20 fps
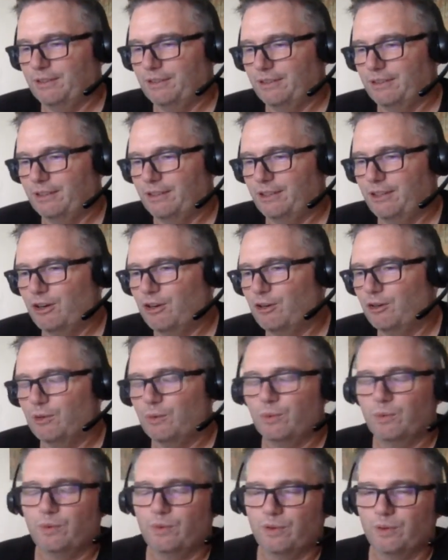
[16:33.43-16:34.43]

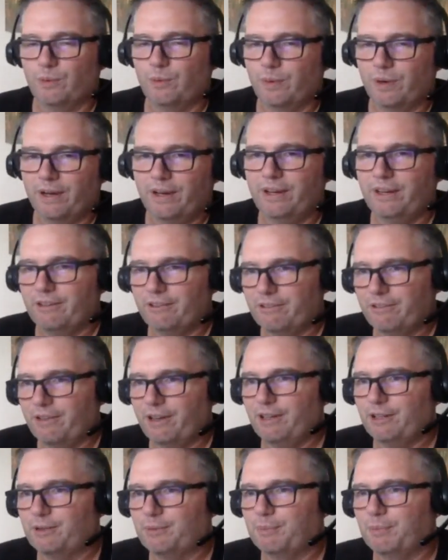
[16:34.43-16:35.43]
go the way of
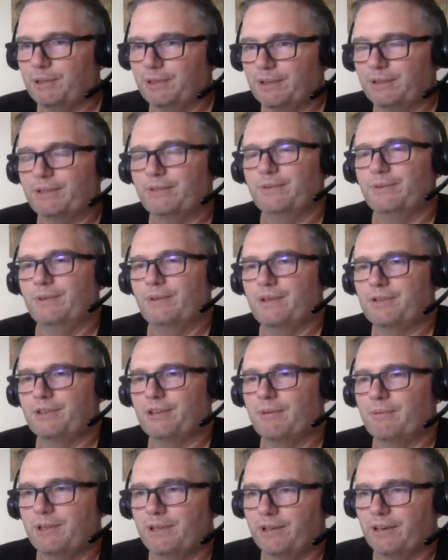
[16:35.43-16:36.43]
Facebook with
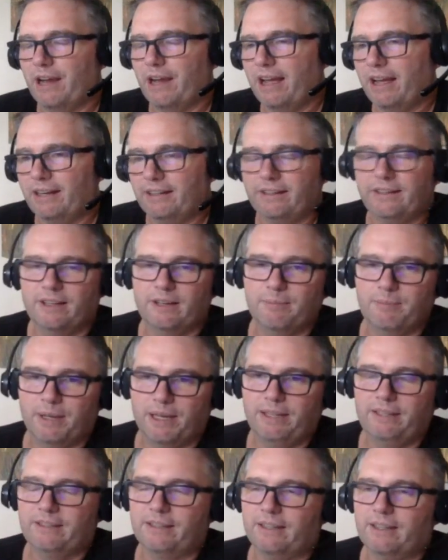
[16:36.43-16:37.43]
some of their ad
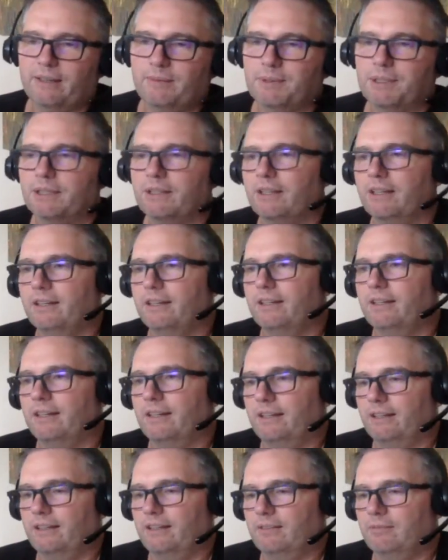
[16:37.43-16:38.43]
campaign types.
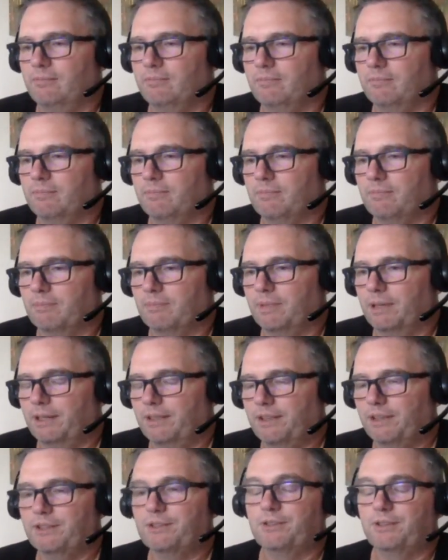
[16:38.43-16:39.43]
But
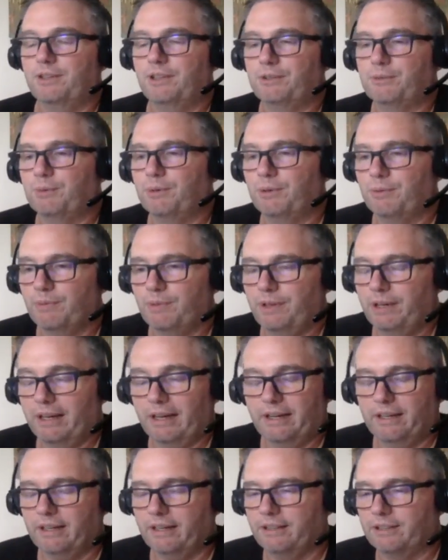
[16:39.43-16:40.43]
this one, yeah,
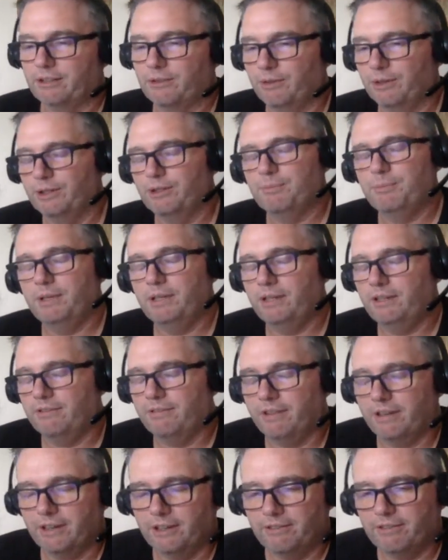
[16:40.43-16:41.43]
it's going to be
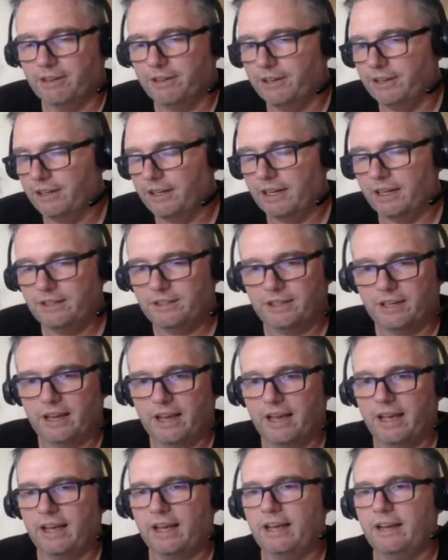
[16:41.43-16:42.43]
very, very engaging
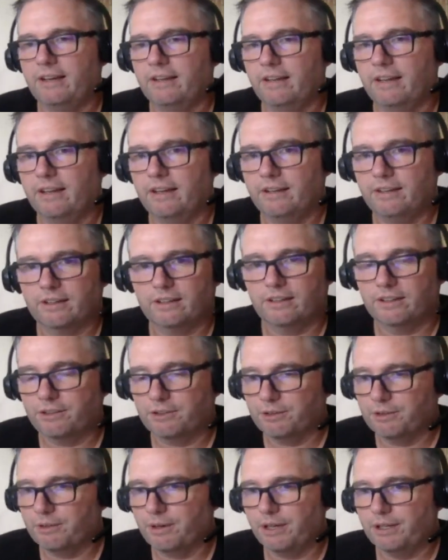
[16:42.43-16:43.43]
ad, and the
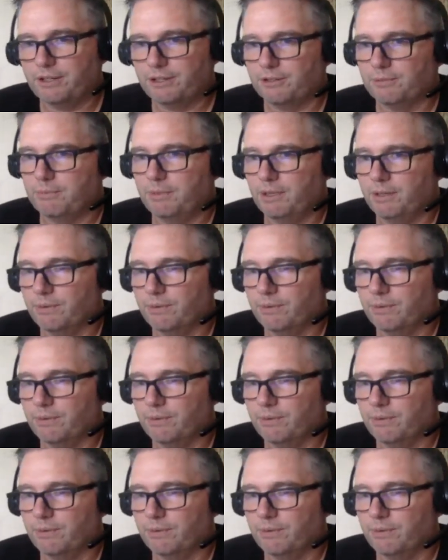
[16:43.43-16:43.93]
click-through rate should be